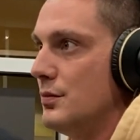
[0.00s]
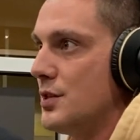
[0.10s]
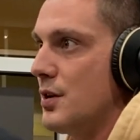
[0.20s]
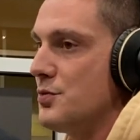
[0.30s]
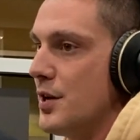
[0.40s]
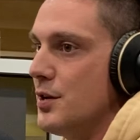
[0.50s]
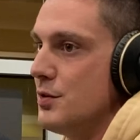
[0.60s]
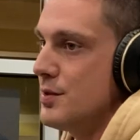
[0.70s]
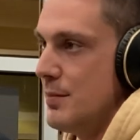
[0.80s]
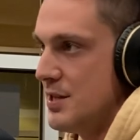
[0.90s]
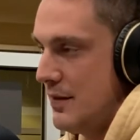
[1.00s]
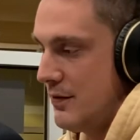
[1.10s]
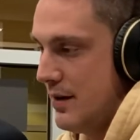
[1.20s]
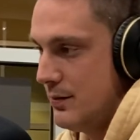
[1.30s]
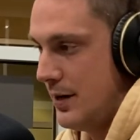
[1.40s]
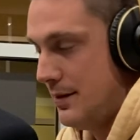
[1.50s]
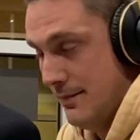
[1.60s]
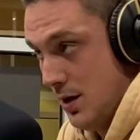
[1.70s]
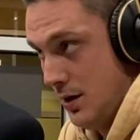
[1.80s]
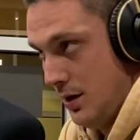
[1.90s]
That's what I'm trying to do. I mean, it's not for everybody.
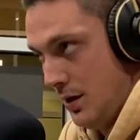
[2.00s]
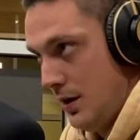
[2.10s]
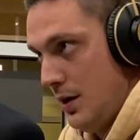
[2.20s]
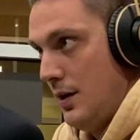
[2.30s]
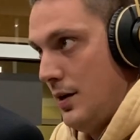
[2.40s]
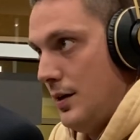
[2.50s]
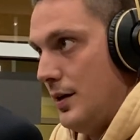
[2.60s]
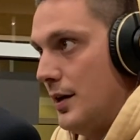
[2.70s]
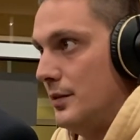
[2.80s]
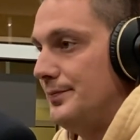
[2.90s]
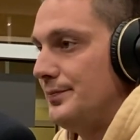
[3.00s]
You know.